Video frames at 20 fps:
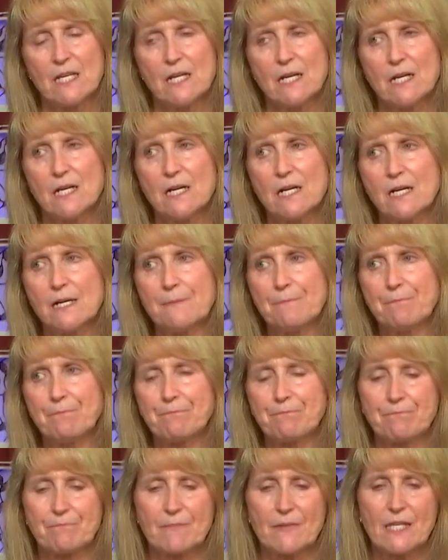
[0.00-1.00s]

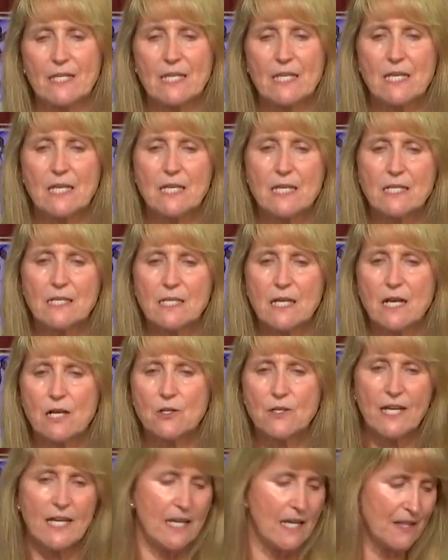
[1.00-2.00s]

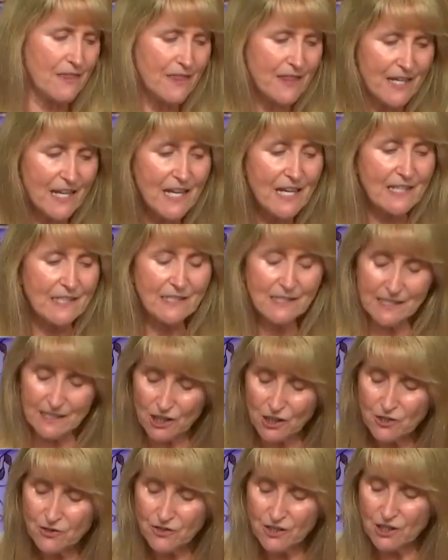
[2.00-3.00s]
Okay, and then the
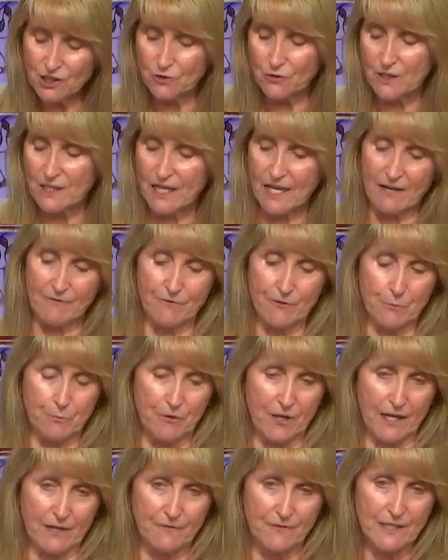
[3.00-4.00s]
other thing you can have for
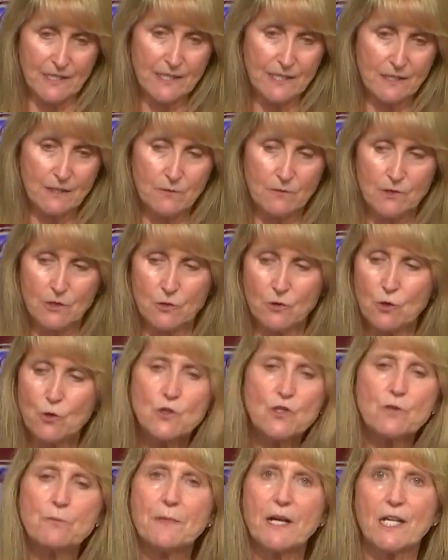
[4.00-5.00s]
breakfast, so
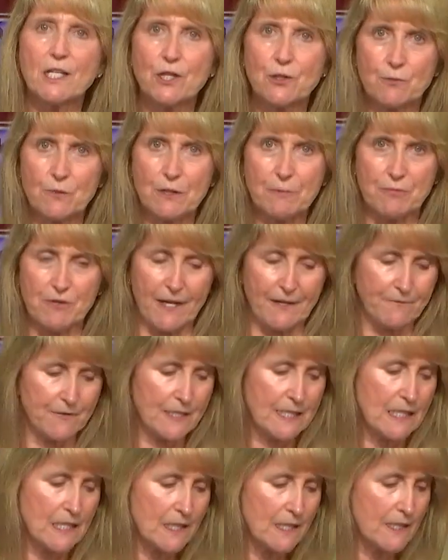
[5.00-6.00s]
those are my 3
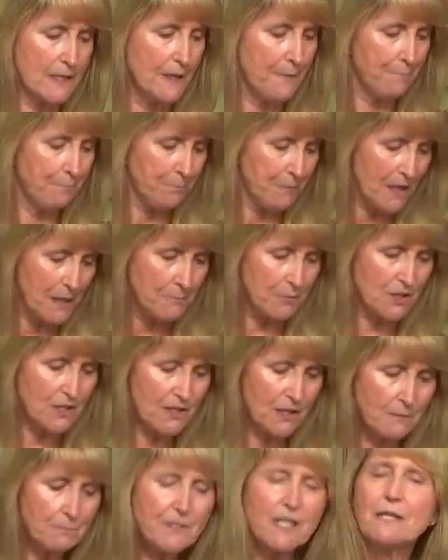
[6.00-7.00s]
breakfasts, but
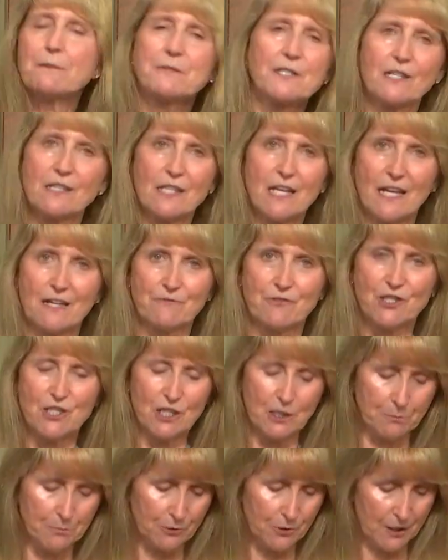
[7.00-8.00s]
sometimes I'll have
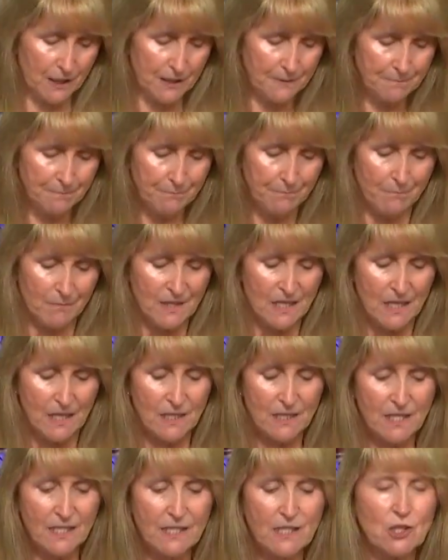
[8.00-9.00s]
chia pudding,
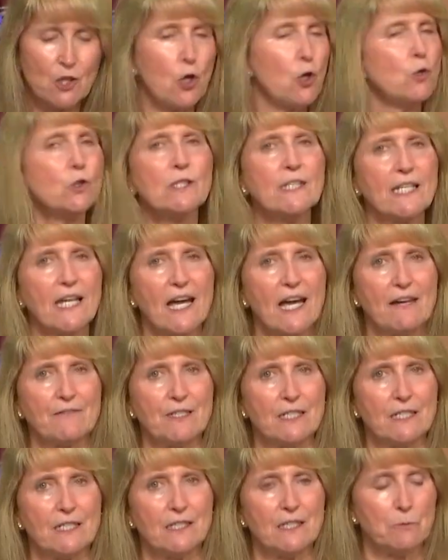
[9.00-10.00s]
and I can only have
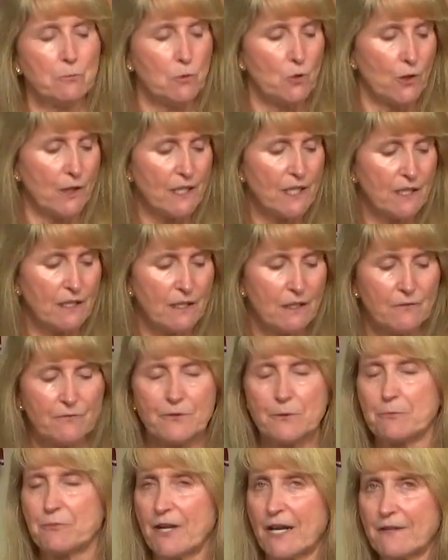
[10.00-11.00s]
it in the morning
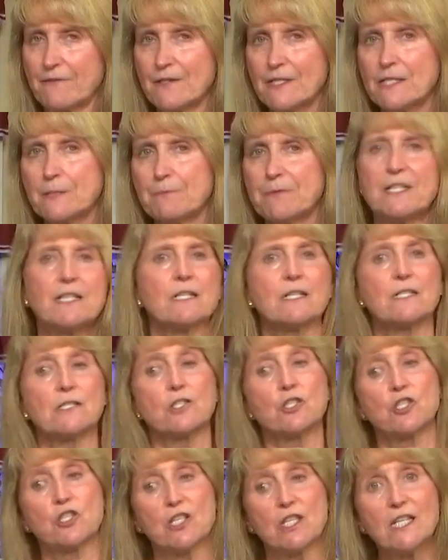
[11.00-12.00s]
for breakfast
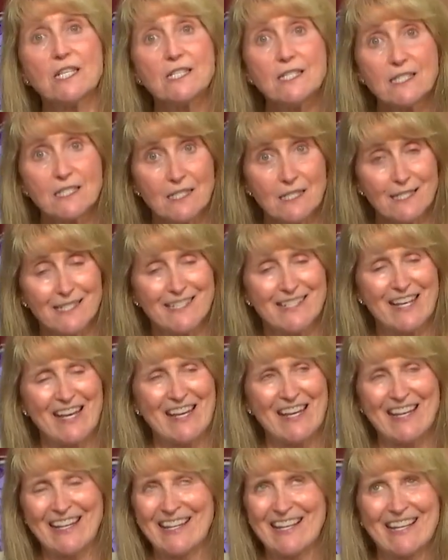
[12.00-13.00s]
because chia seeds,
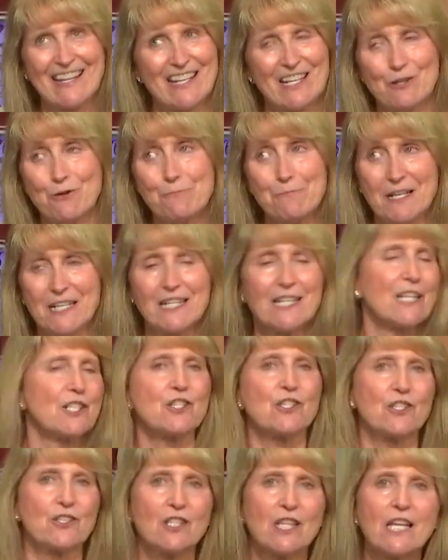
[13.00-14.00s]
oh my
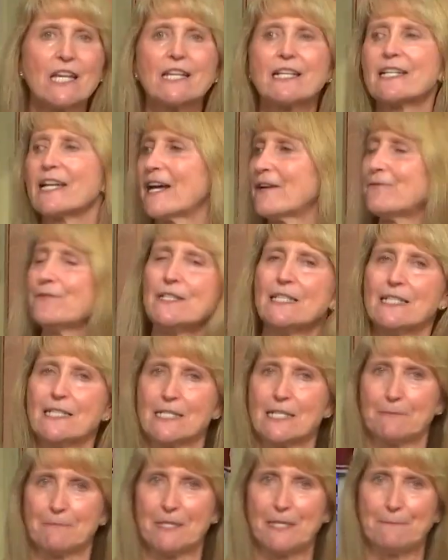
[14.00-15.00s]
gosh, they're like caffeine
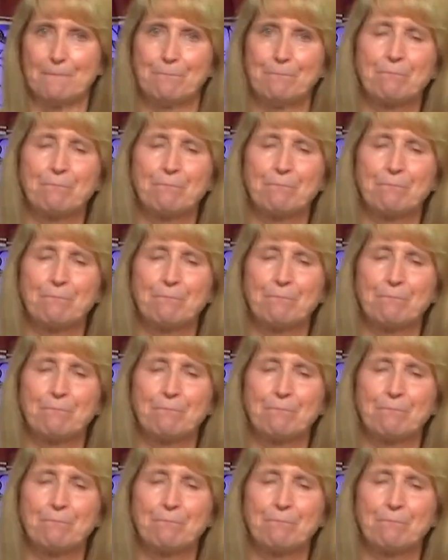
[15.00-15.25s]
to me.